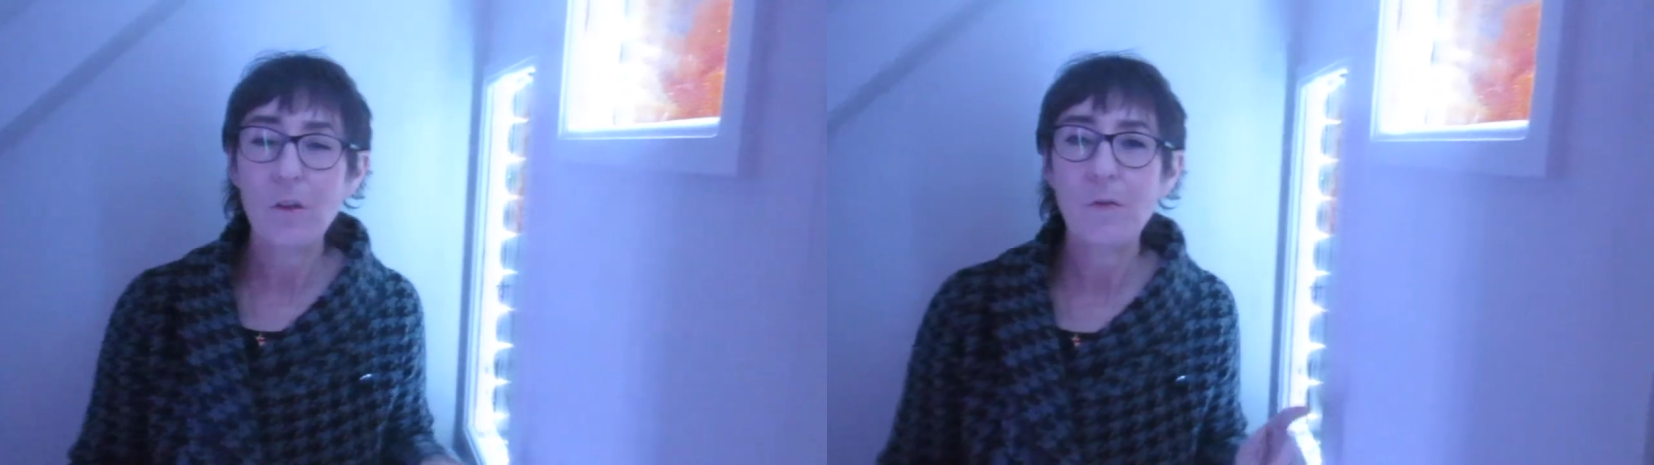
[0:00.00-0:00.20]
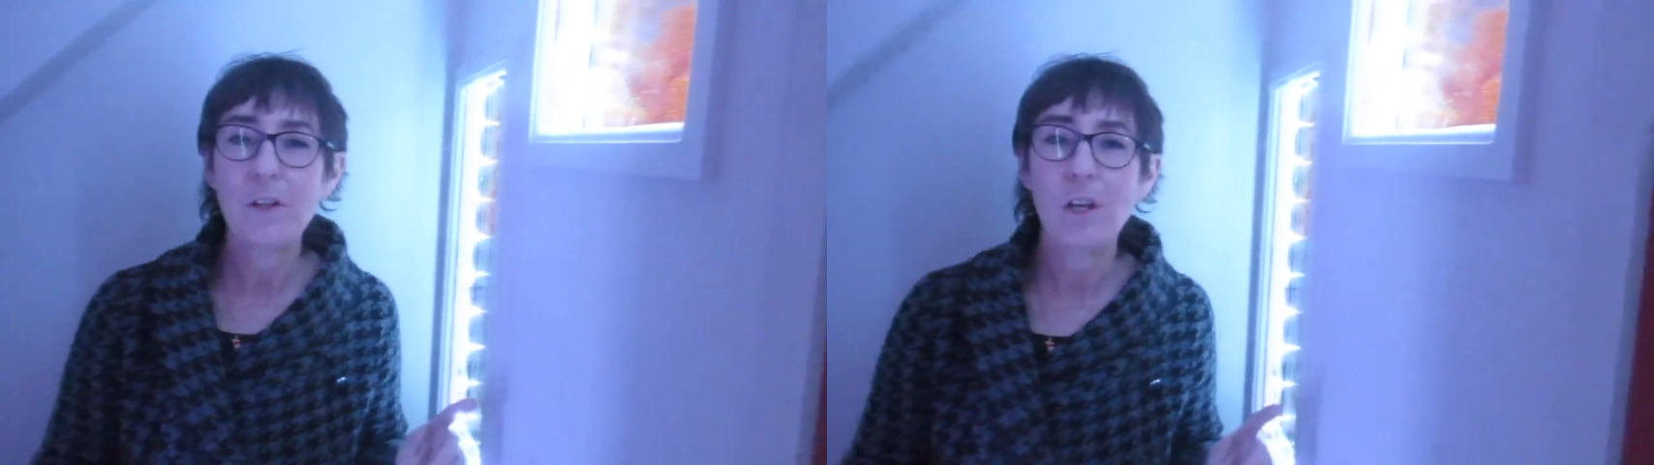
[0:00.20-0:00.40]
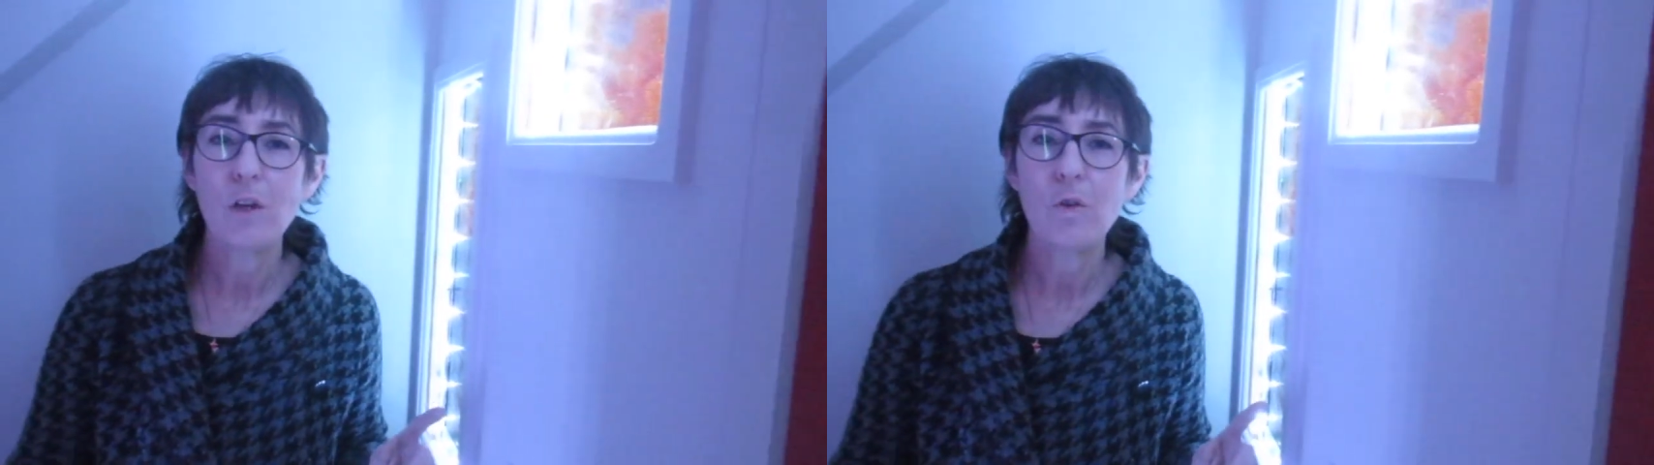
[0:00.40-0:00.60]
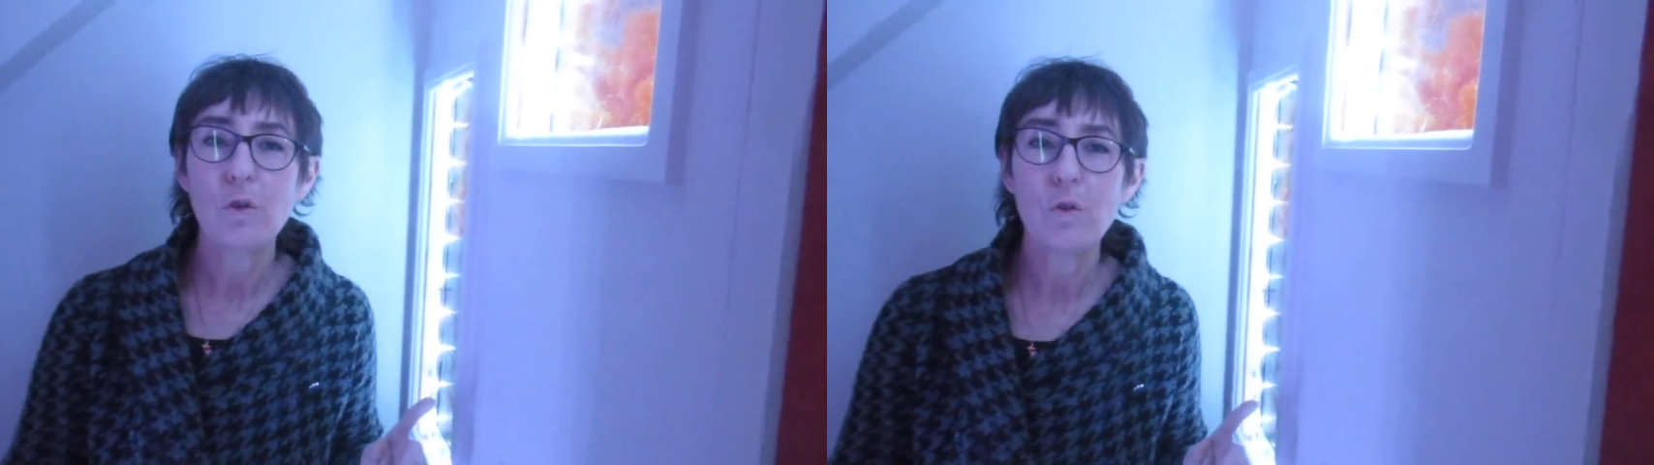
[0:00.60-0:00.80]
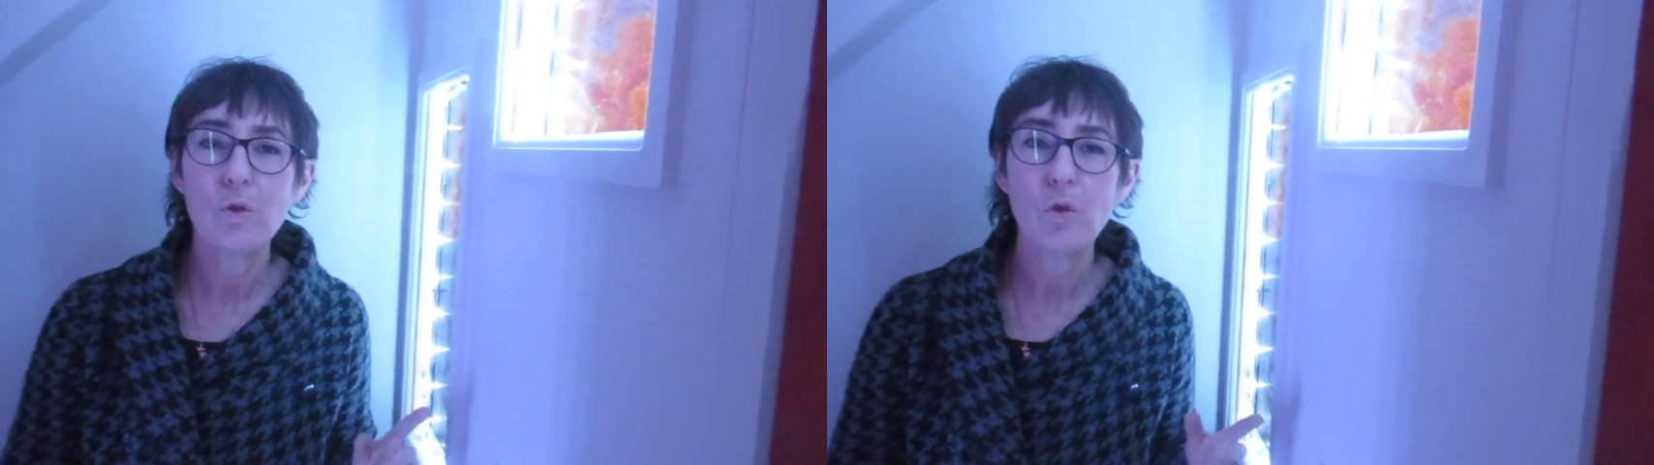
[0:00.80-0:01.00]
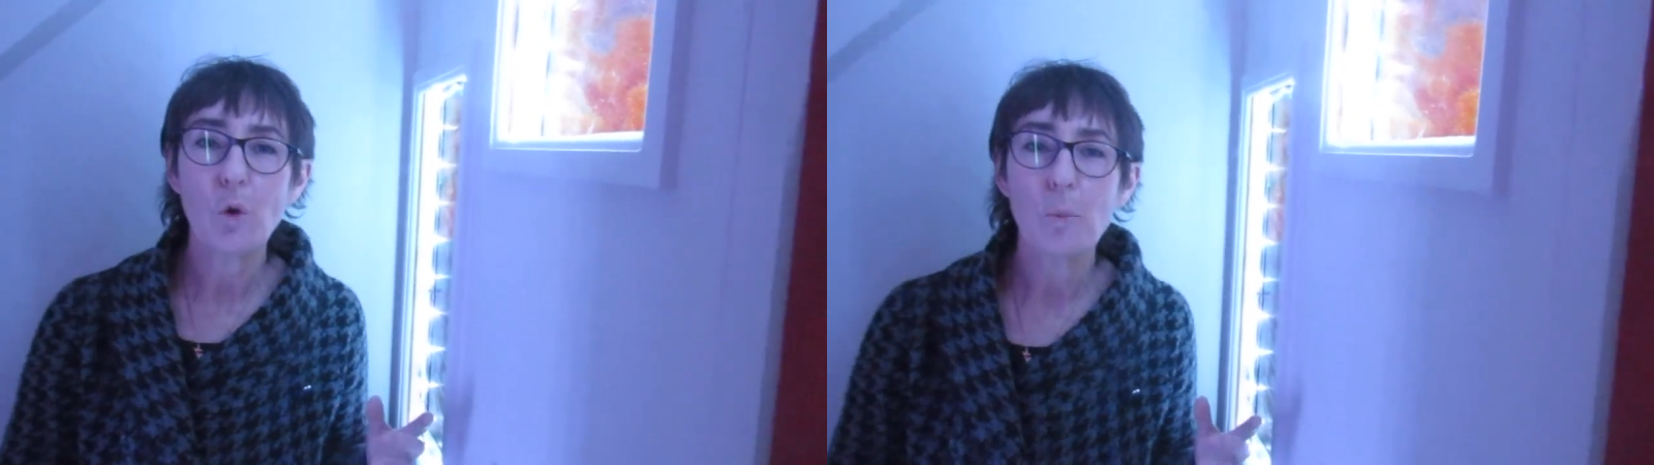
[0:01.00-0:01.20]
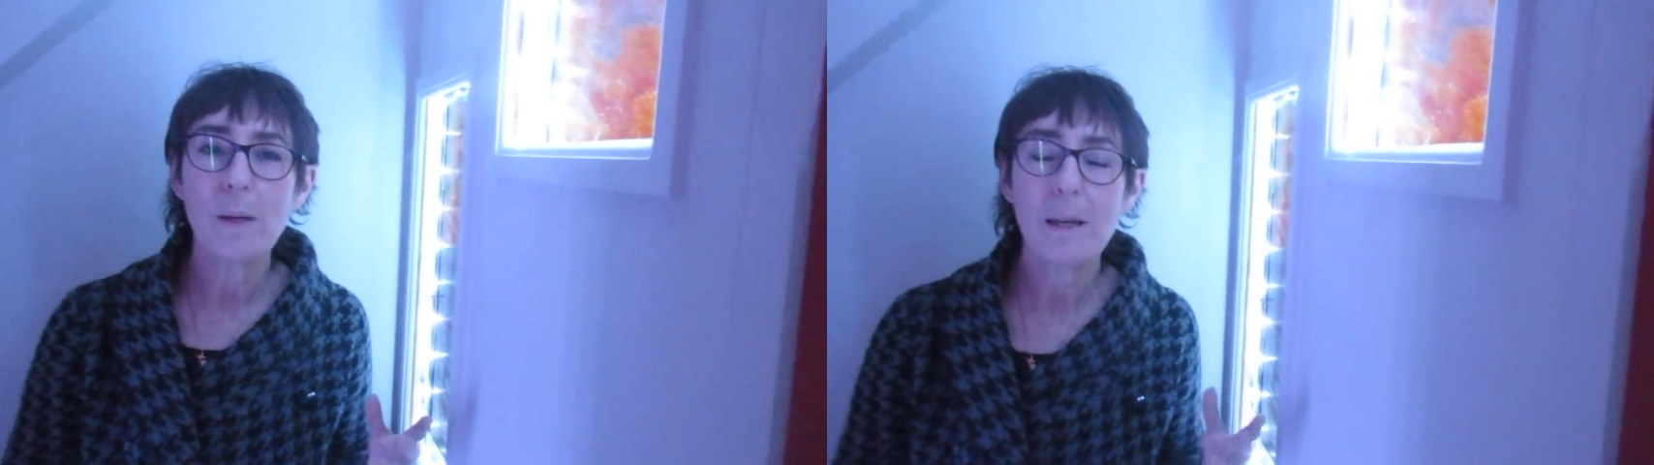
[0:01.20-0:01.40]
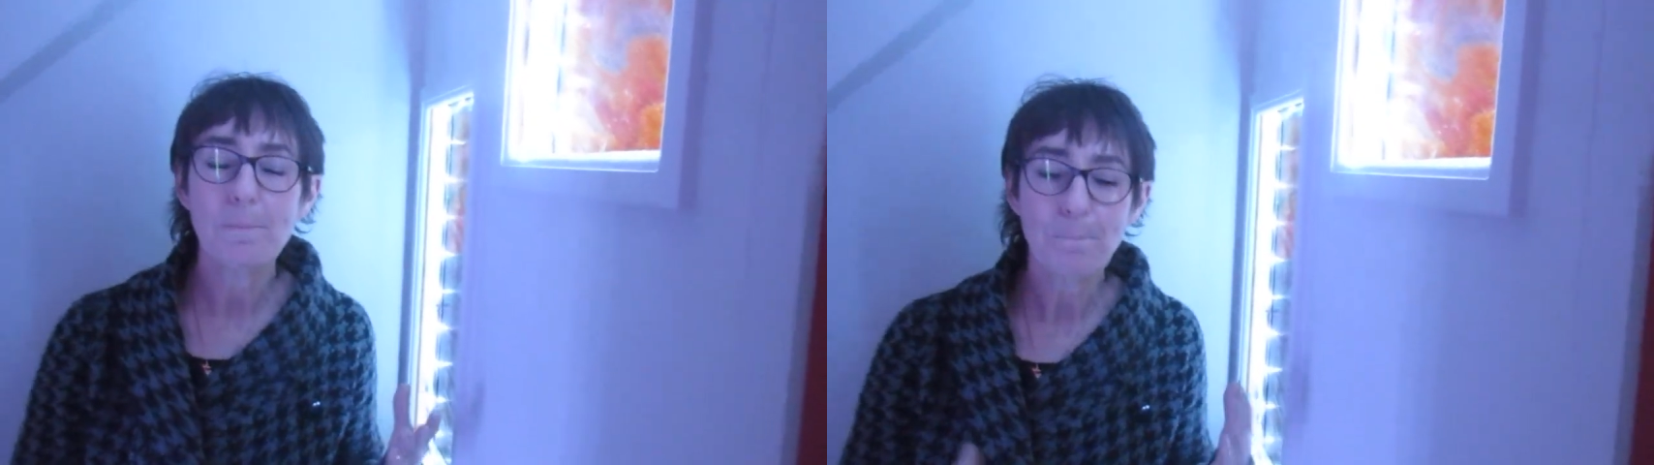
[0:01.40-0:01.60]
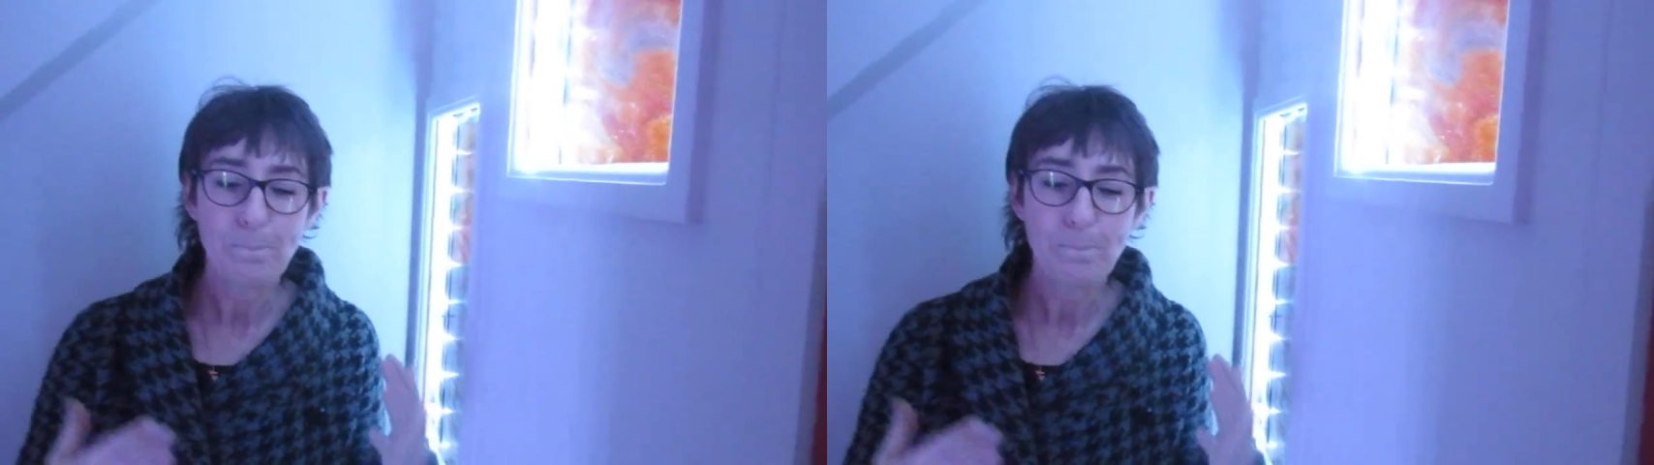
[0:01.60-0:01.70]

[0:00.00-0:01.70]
video you saw me